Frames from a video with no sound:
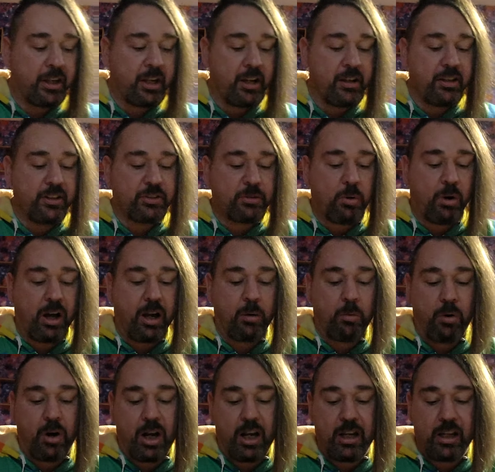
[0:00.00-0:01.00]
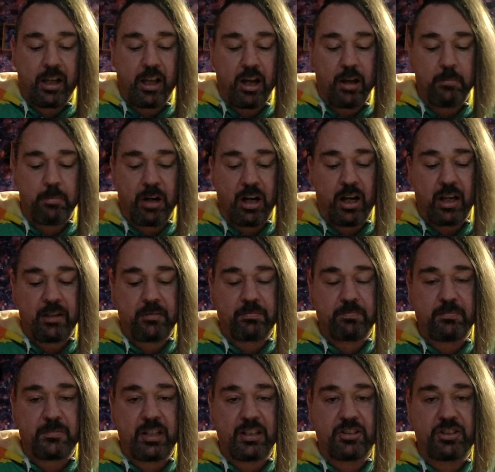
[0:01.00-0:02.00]
I done this quite a while ago, but I
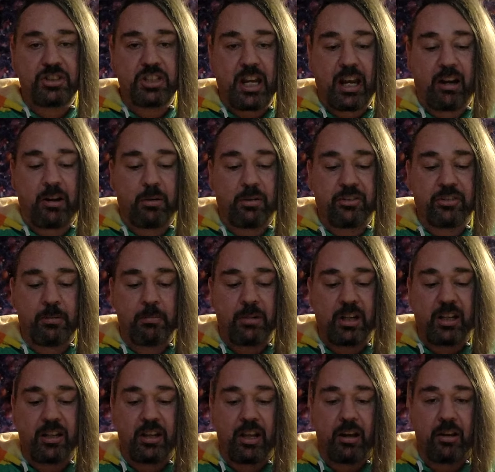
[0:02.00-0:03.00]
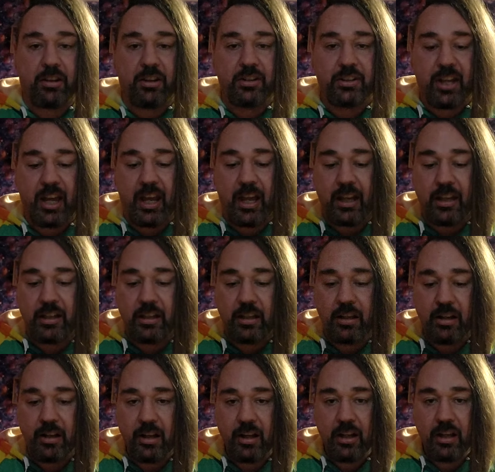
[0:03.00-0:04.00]
did share it with somebody the other day.
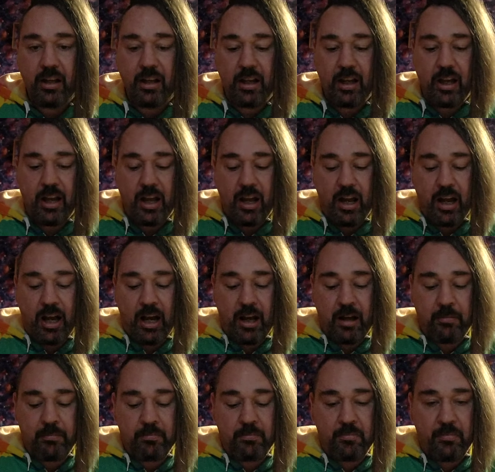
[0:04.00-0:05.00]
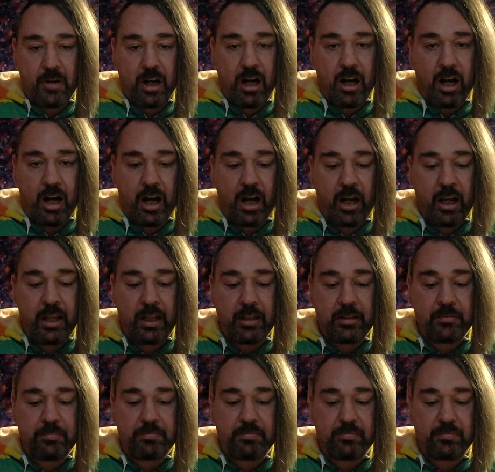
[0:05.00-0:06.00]

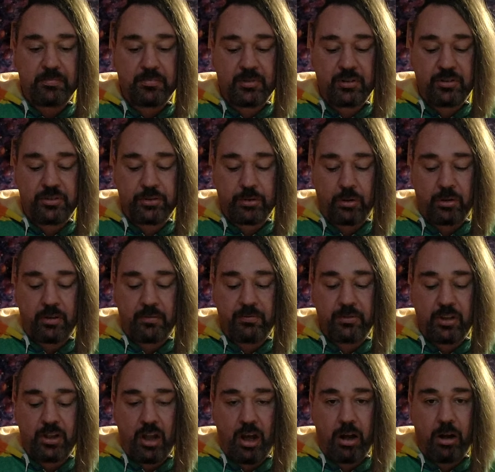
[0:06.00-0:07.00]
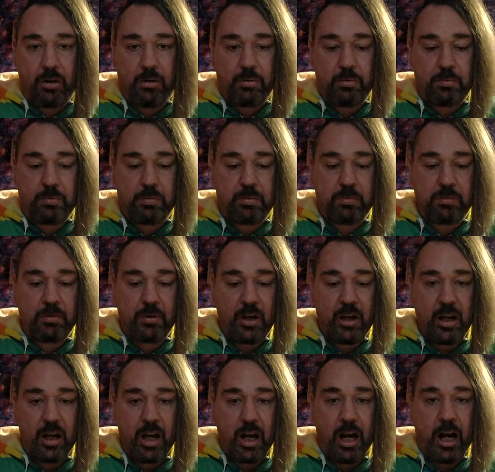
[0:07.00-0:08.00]
I sort of know,
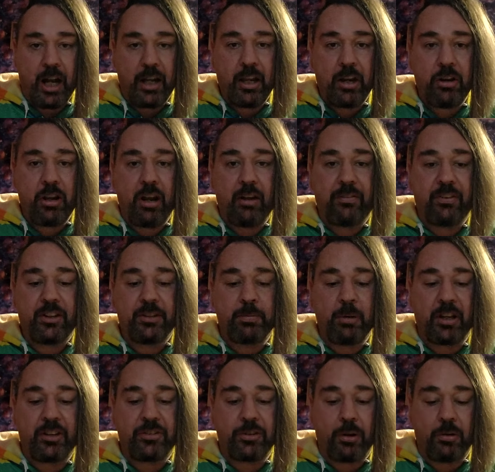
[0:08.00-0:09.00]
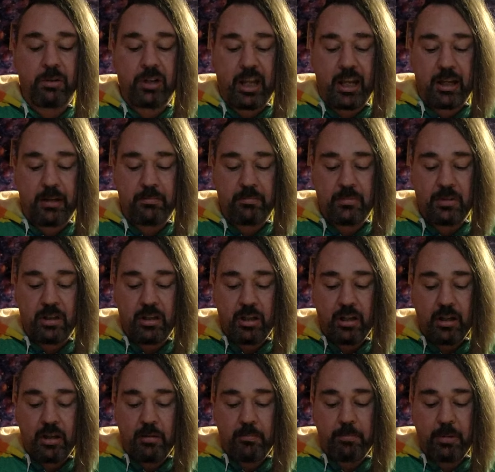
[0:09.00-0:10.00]
I don't know if it's my soul name,
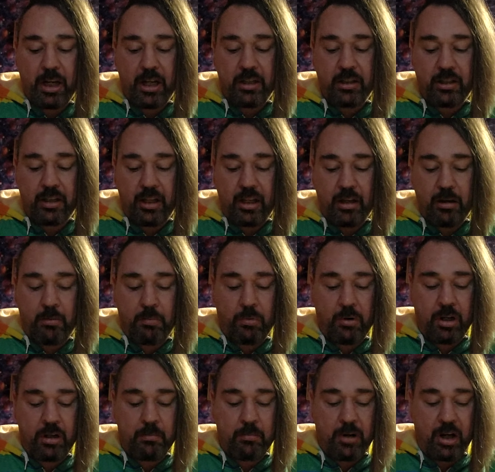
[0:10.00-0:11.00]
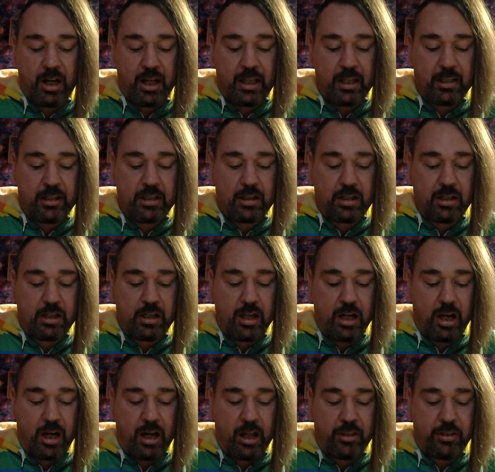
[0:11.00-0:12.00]
but one of my
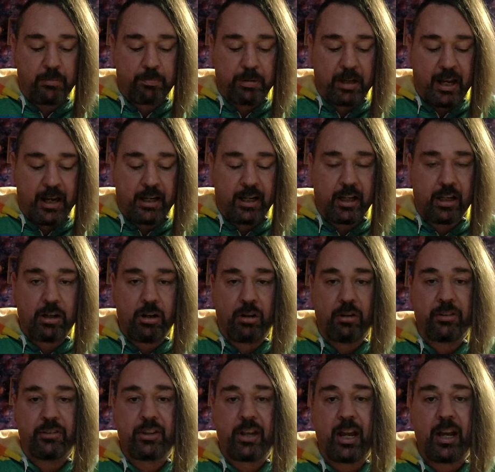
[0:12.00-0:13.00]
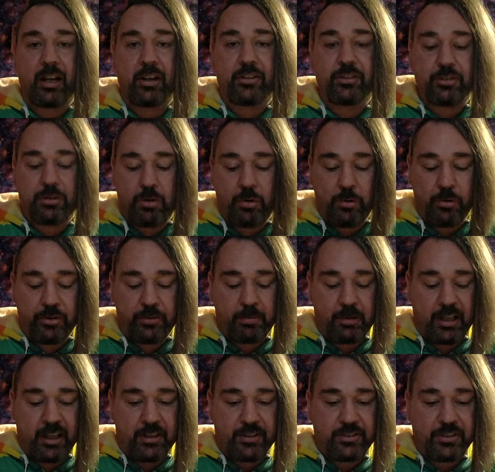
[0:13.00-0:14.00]
other planet contacts calls
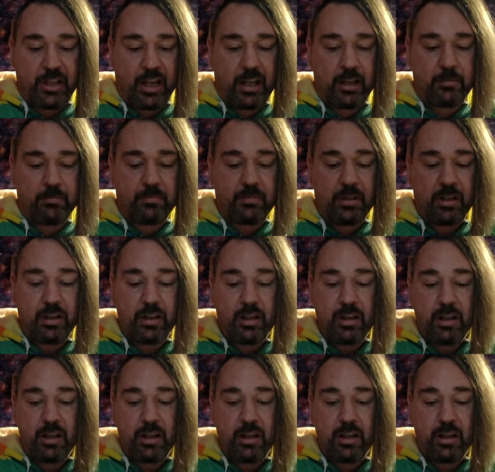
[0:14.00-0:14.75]
me this name.